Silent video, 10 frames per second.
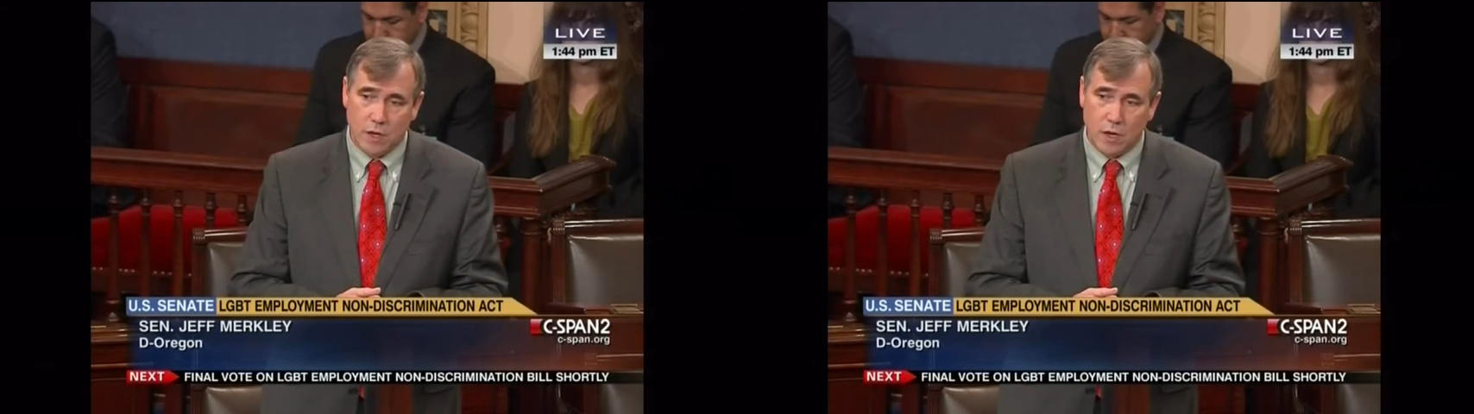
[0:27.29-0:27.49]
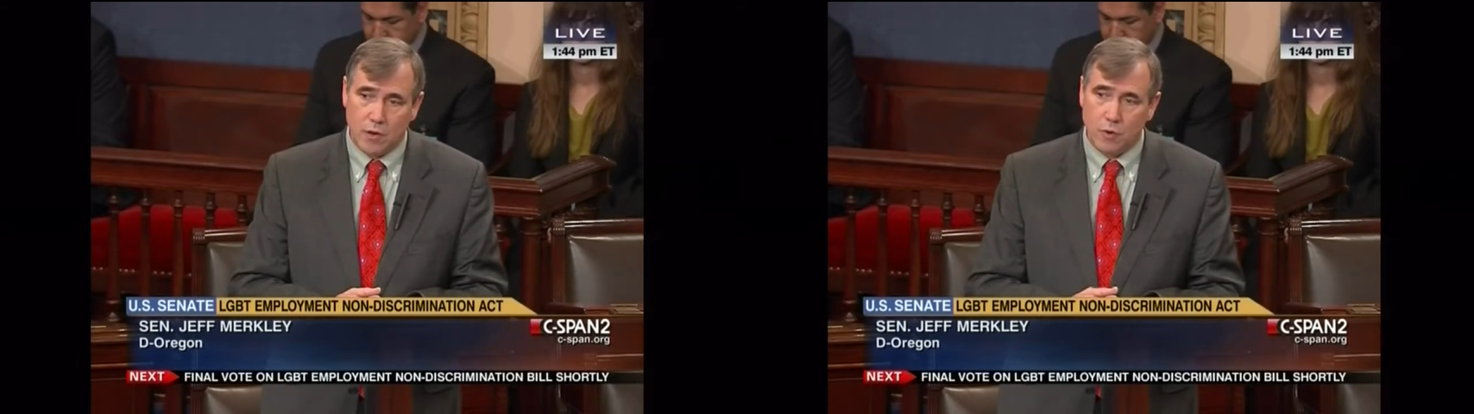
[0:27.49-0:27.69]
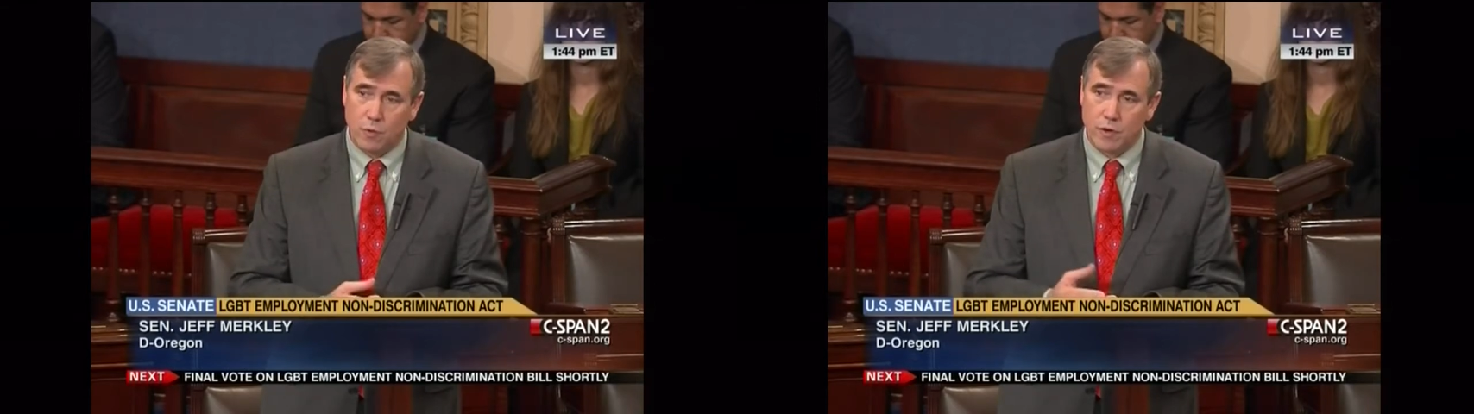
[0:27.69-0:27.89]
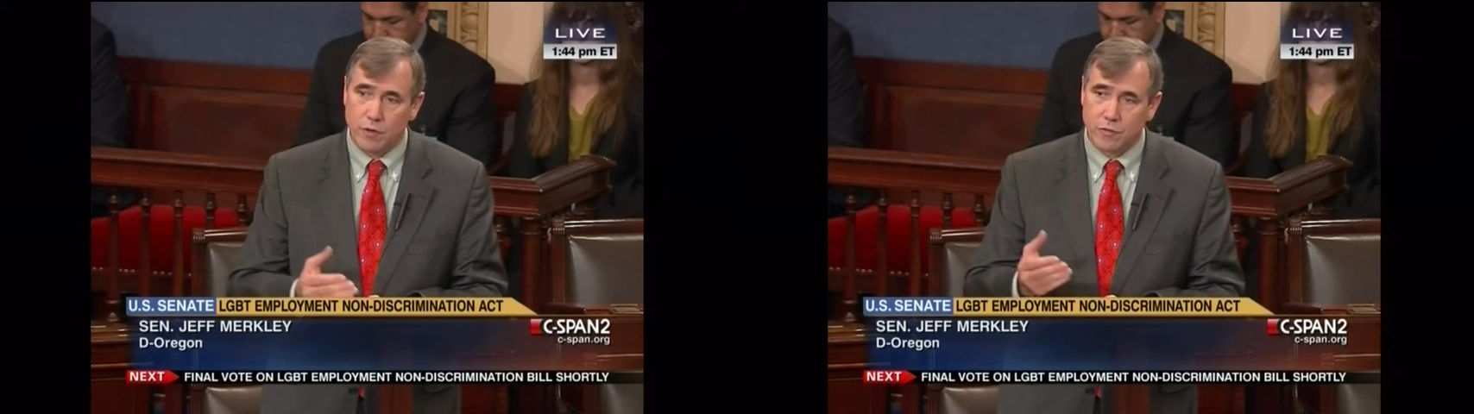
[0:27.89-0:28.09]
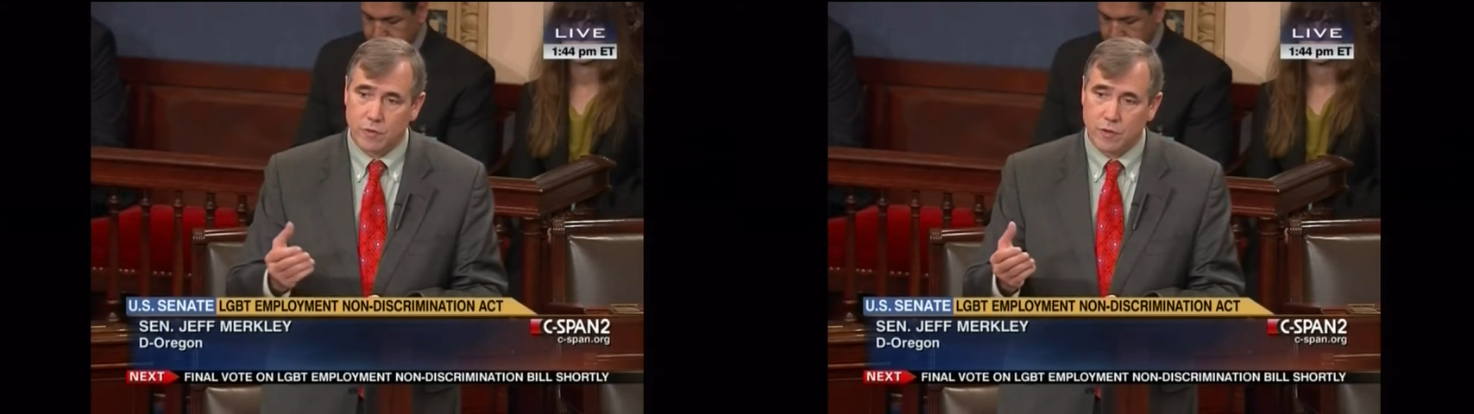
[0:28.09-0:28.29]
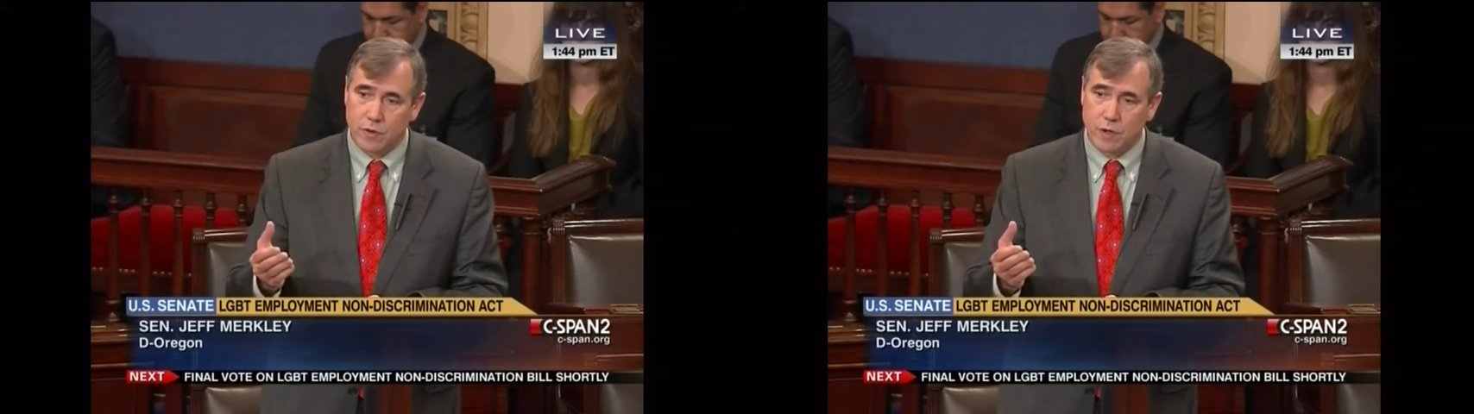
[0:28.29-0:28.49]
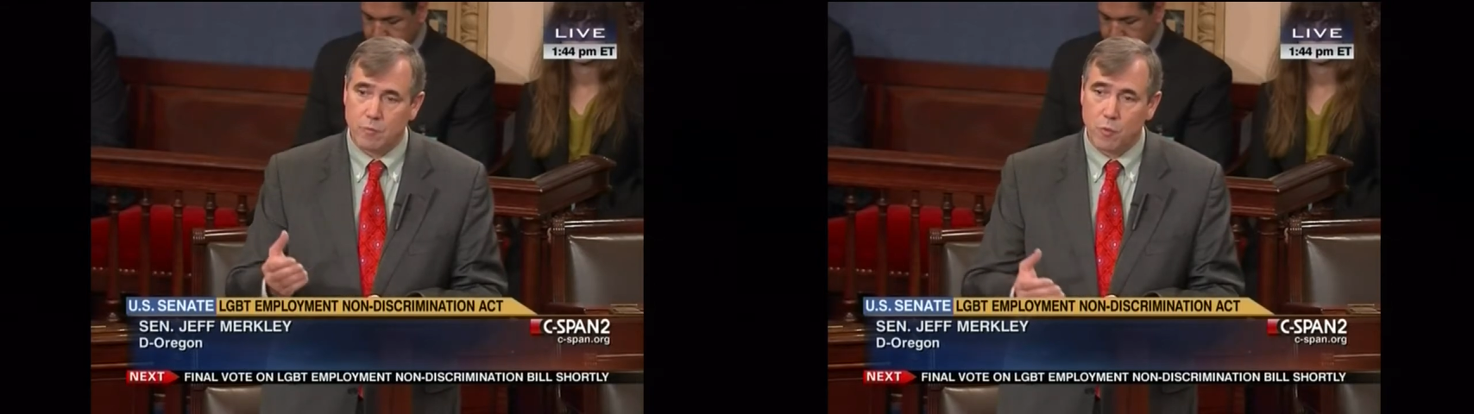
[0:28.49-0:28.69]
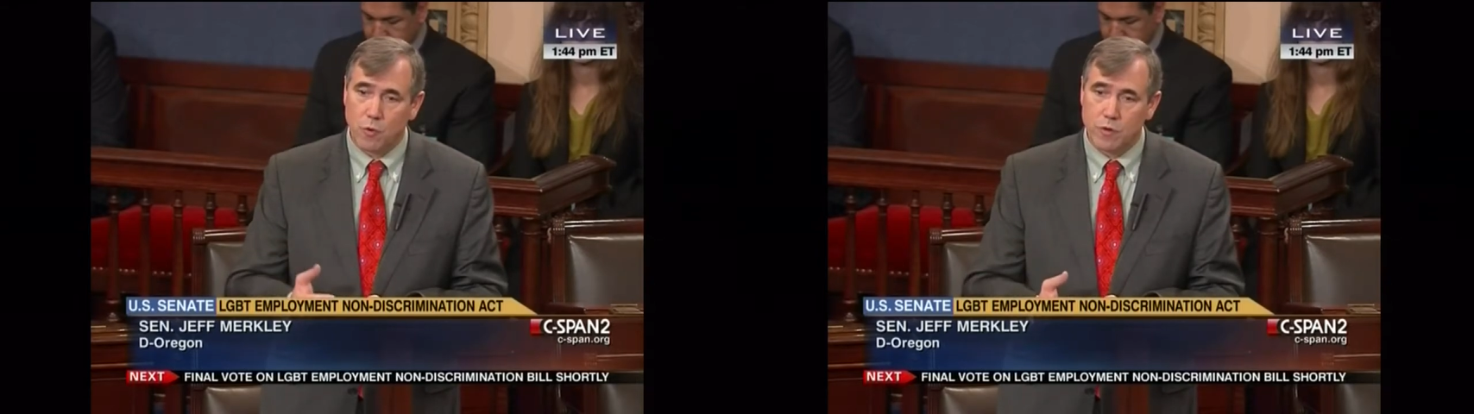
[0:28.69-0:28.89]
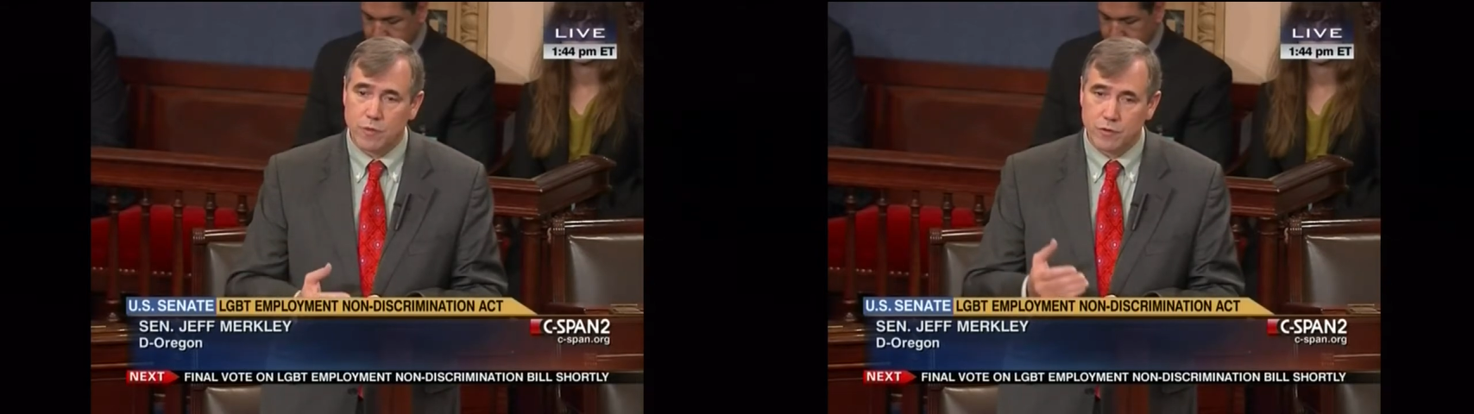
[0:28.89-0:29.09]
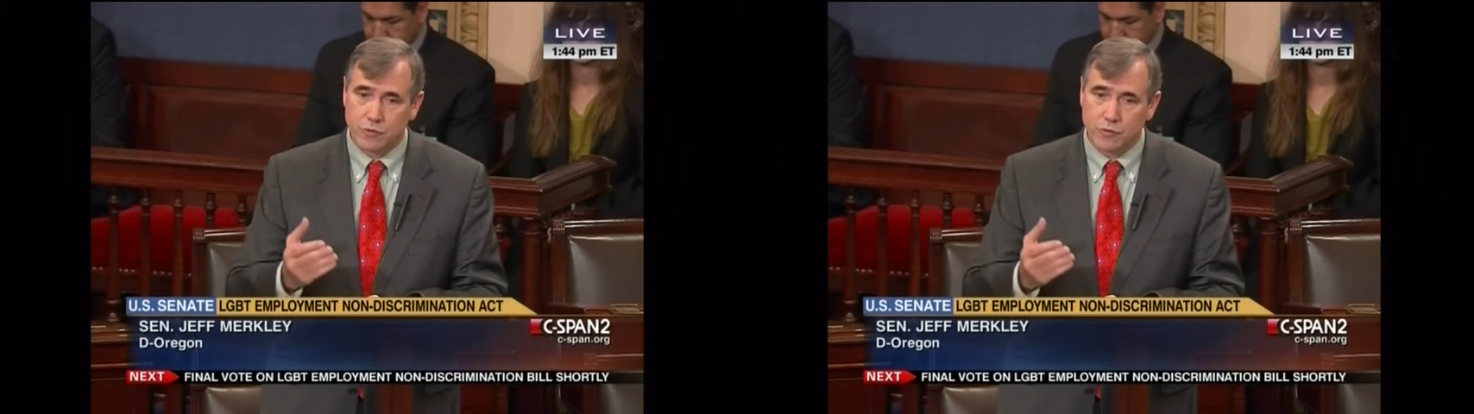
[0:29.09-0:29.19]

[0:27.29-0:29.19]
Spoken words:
no one has done more than